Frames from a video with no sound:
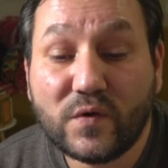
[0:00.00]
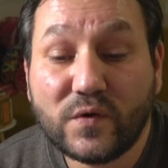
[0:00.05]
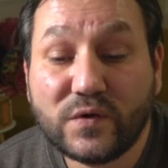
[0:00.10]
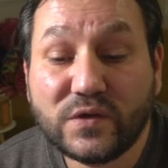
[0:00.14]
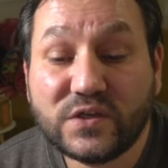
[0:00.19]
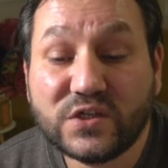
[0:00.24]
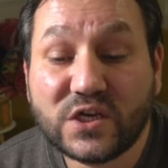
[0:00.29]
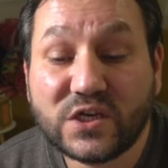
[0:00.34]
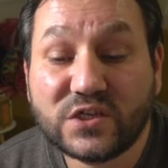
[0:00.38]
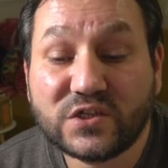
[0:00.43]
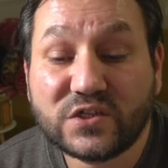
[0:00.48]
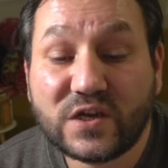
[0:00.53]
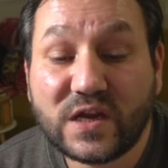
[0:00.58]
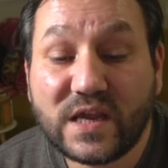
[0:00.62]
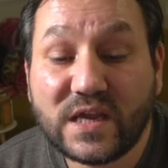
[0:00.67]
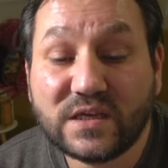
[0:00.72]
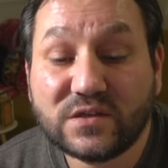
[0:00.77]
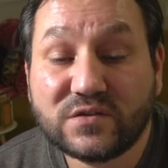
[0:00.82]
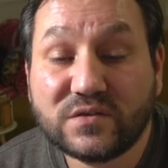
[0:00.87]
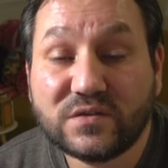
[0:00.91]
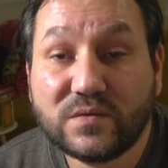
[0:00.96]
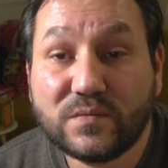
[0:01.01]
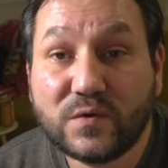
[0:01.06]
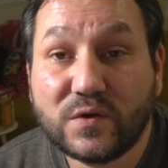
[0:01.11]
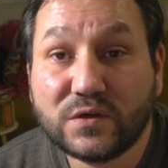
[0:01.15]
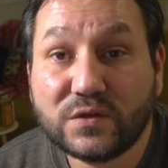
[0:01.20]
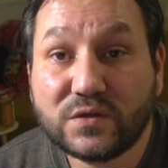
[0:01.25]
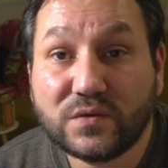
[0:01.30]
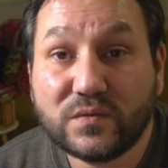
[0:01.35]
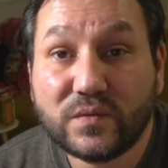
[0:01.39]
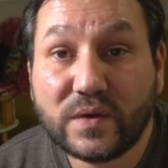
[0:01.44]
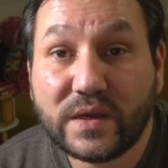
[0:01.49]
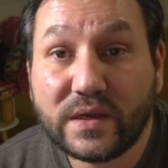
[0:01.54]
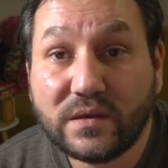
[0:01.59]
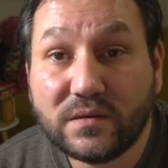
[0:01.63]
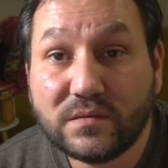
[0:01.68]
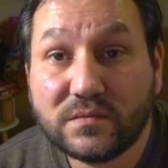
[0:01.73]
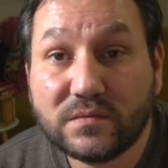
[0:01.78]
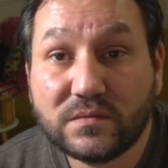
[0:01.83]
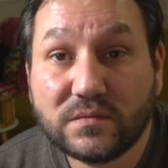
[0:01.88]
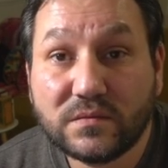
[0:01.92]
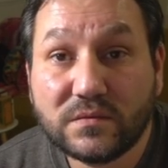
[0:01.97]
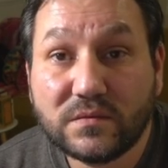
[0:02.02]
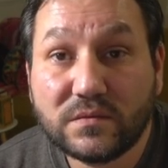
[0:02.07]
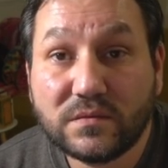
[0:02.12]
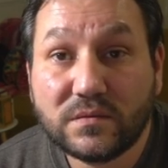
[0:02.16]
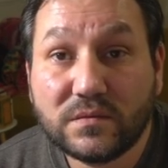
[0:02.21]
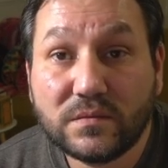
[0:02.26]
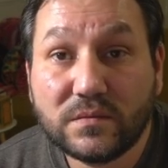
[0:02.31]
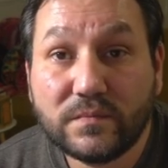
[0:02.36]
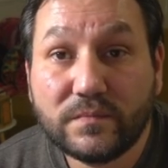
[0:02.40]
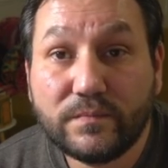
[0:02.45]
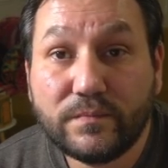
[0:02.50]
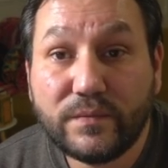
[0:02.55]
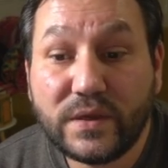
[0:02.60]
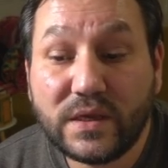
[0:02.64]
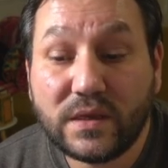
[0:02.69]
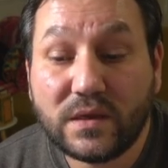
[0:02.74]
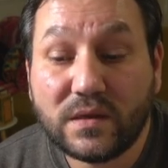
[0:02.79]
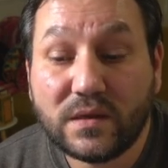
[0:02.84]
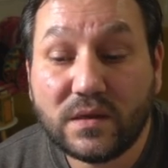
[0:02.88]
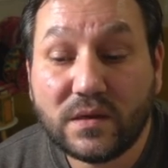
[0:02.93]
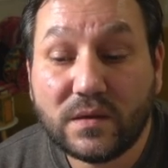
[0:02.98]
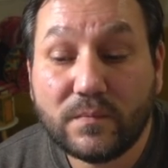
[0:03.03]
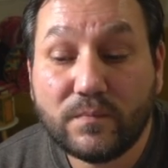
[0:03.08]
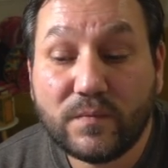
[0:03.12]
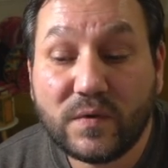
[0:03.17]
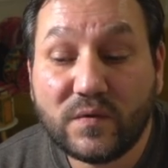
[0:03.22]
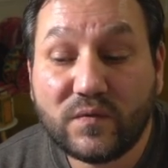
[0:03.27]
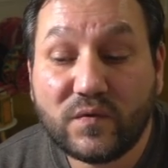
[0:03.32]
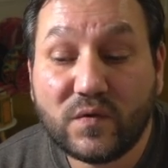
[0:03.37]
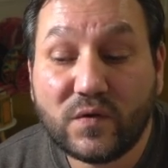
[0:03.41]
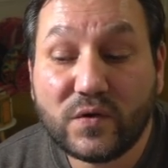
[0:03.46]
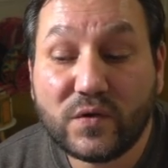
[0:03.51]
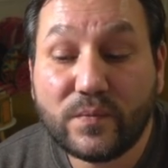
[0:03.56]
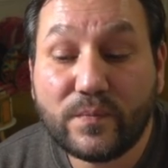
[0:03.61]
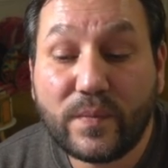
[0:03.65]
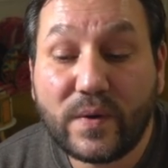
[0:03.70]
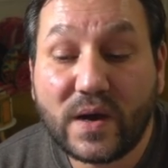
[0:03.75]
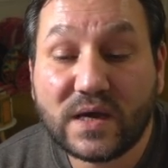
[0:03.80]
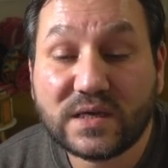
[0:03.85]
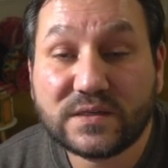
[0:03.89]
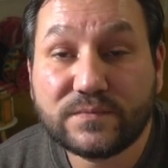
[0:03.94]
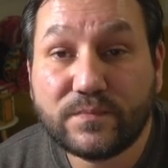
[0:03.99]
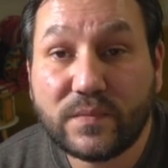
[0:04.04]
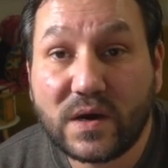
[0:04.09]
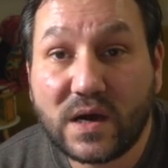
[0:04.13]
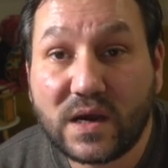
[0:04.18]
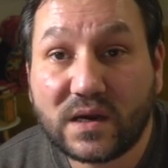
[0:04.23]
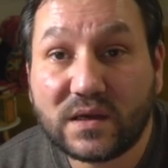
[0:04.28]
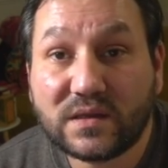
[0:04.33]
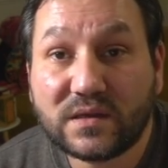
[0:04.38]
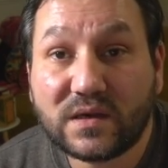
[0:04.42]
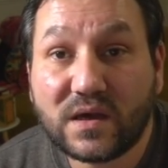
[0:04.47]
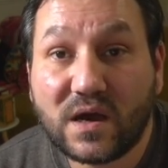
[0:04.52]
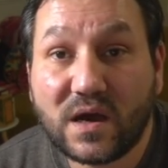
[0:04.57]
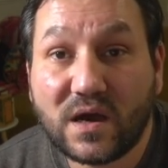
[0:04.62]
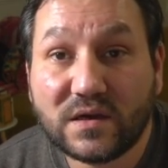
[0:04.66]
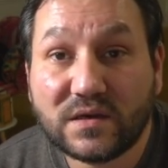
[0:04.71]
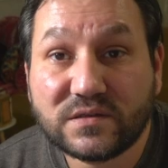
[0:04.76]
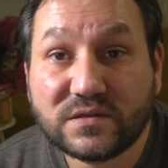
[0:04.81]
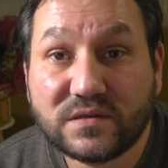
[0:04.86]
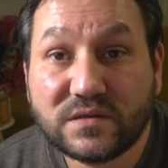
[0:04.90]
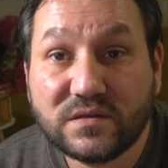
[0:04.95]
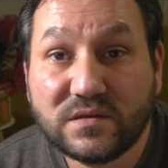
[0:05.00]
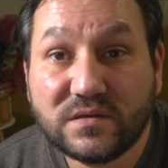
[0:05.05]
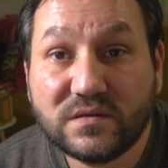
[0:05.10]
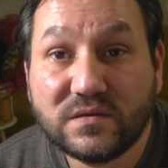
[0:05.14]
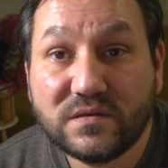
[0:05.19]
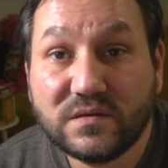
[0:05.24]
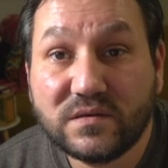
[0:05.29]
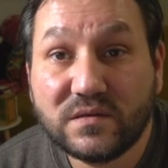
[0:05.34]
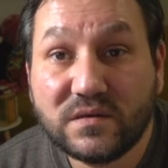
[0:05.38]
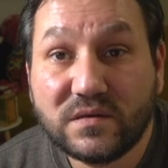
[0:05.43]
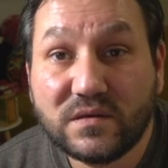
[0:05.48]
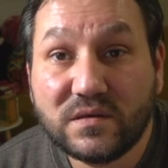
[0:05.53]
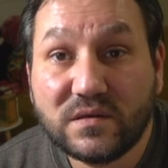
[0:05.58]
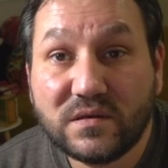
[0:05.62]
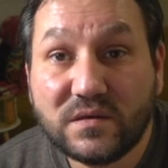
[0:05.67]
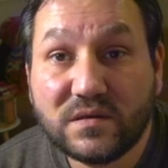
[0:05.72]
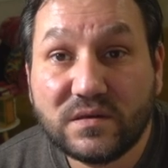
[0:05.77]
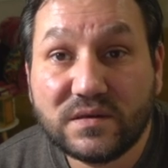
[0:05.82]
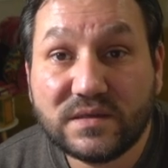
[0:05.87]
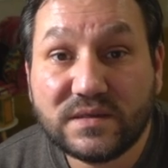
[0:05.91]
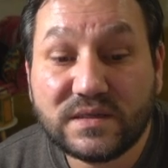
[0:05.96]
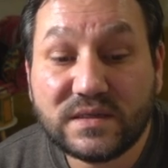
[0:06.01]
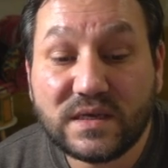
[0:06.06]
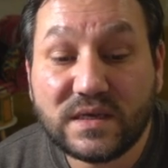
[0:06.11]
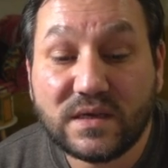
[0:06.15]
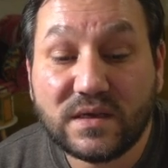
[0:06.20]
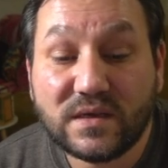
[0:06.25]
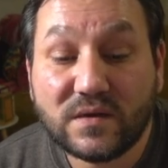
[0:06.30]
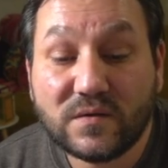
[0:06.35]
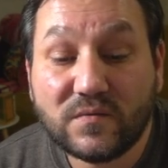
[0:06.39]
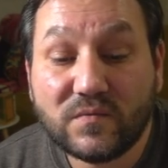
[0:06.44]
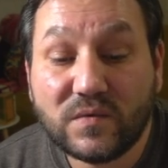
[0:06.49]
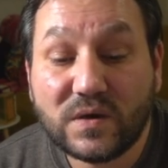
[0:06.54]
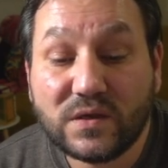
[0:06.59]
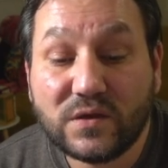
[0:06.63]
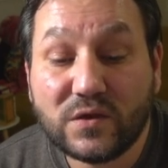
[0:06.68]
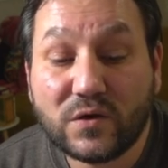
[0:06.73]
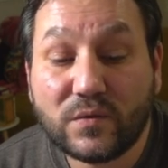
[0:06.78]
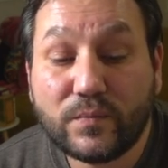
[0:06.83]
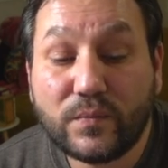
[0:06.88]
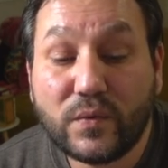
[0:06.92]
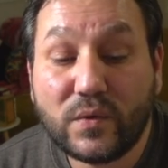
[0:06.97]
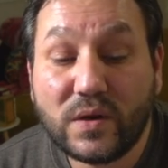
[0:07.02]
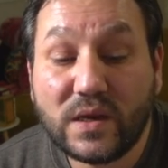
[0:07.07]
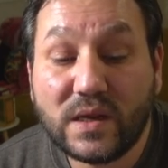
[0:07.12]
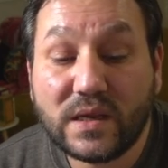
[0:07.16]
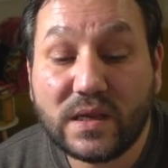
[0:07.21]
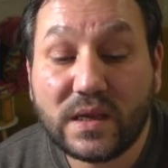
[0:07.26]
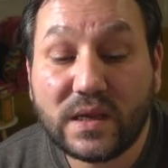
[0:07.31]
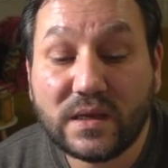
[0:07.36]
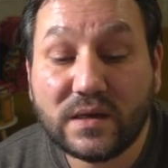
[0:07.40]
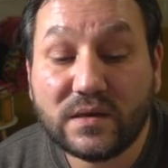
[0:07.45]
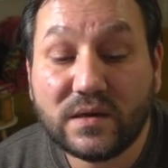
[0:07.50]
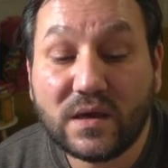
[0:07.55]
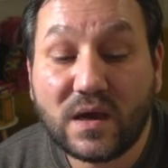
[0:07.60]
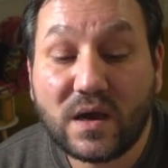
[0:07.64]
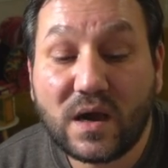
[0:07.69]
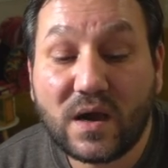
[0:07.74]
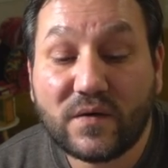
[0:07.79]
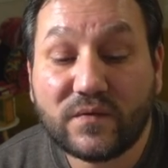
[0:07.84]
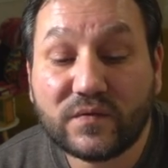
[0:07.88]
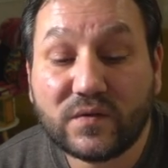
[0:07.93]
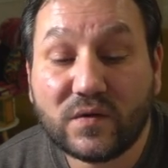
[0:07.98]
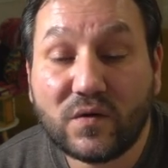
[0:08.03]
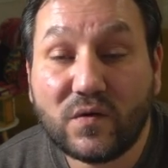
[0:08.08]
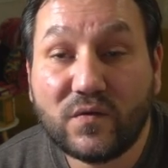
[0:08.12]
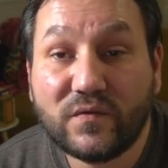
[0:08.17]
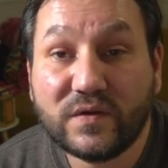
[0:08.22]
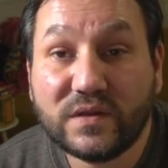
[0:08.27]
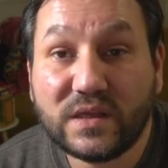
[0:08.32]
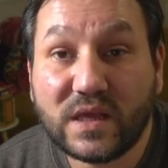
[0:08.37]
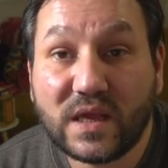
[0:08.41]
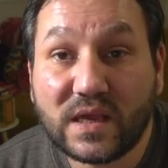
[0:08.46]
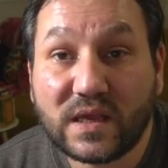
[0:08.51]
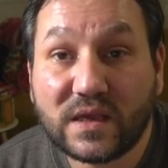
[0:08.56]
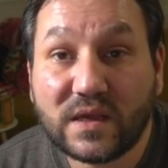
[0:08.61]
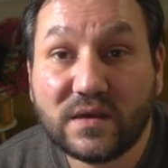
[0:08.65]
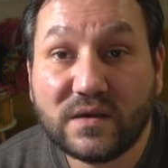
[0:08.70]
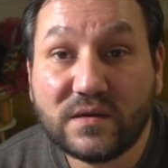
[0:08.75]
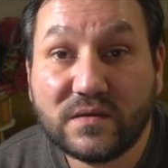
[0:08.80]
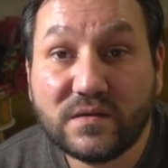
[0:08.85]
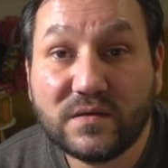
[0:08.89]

you change lanes on a motorway. B. Before you pass parked cars. C. When you are pulling in after overtaking.